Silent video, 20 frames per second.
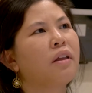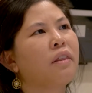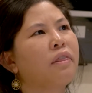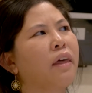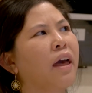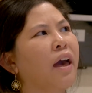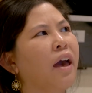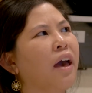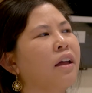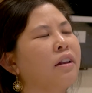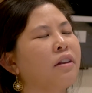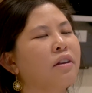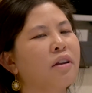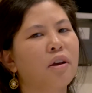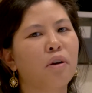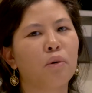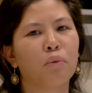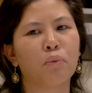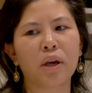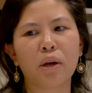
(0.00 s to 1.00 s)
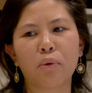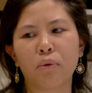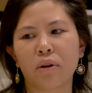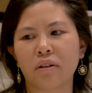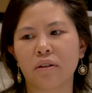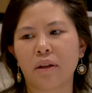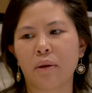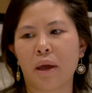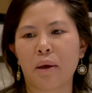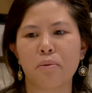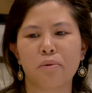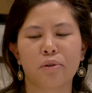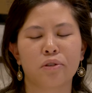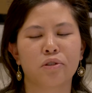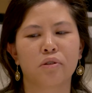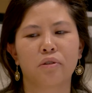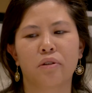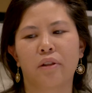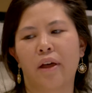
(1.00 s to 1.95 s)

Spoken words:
then we wouldn't be able to